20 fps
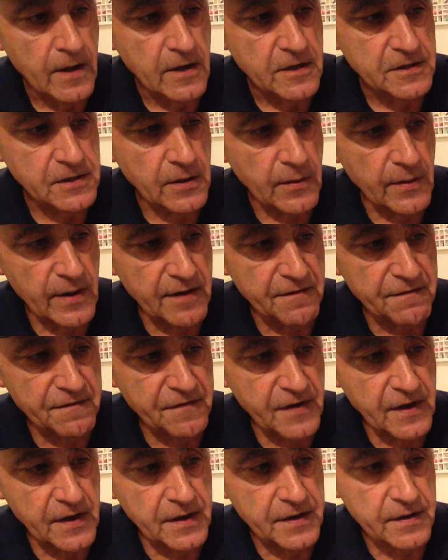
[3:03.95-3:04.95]
So our
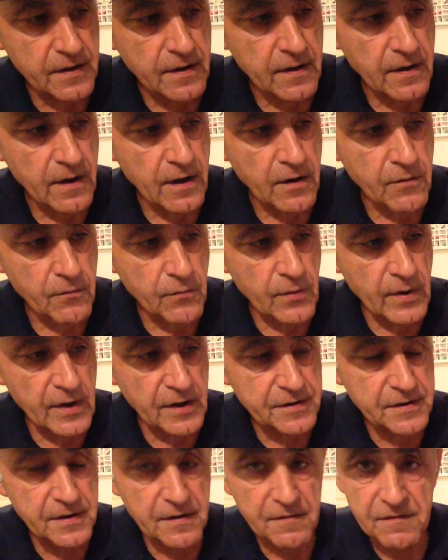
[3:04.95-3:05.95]
feet are
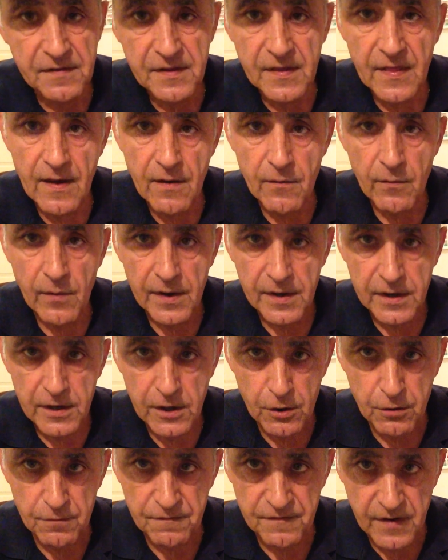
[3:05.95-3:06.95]
relatively that way.
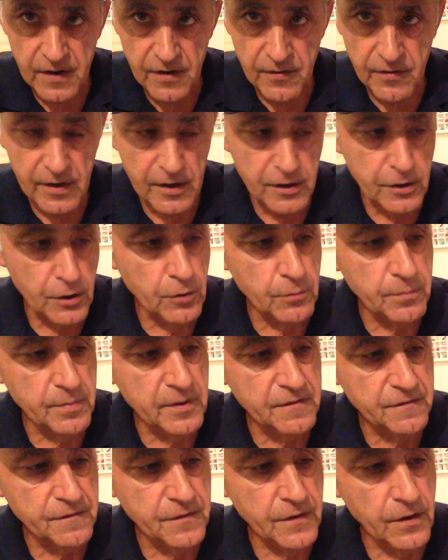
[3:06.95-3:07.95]
It'll vary a little
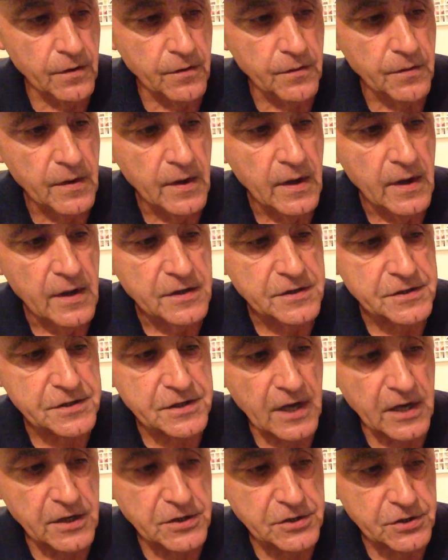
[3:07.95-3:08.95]
bit for you.
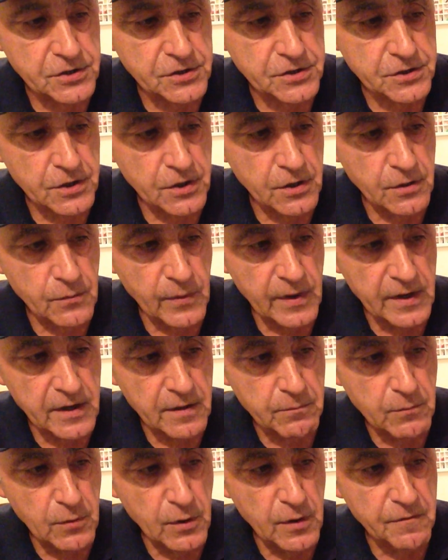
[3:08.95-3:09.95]
Station 2, we
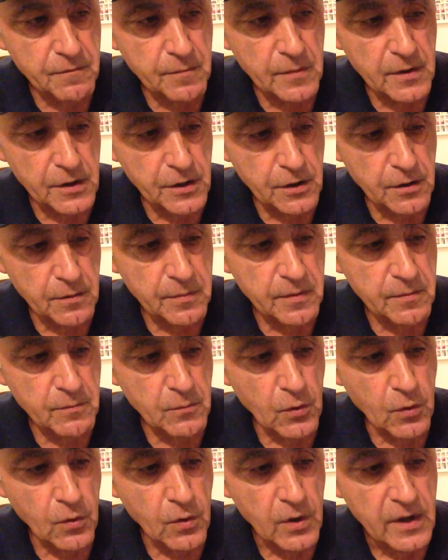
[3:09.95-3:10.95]
can move them a little bit
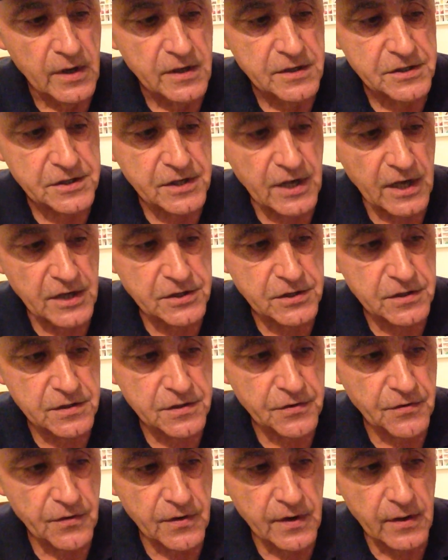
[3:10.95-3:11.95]
more. Station
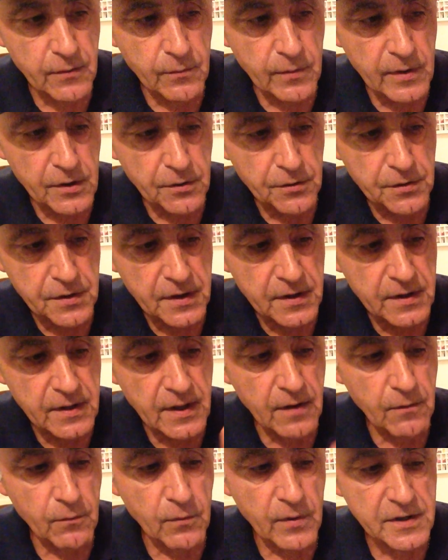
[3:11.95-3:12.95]
3, we're looking
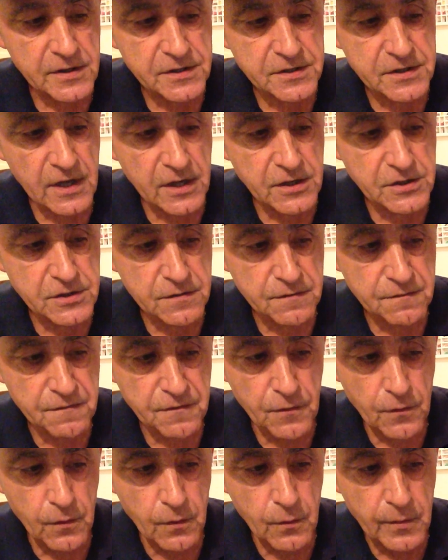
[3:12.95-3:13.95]
that way. Station
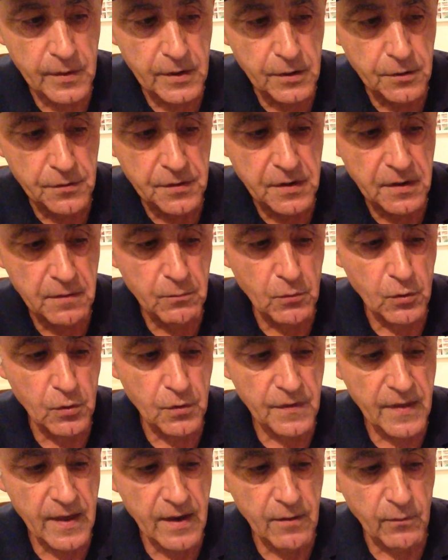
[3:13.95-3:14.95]
4, we're looking
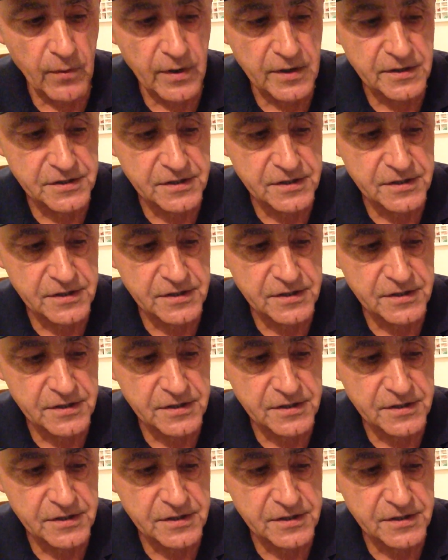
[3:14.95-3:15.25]
more that way.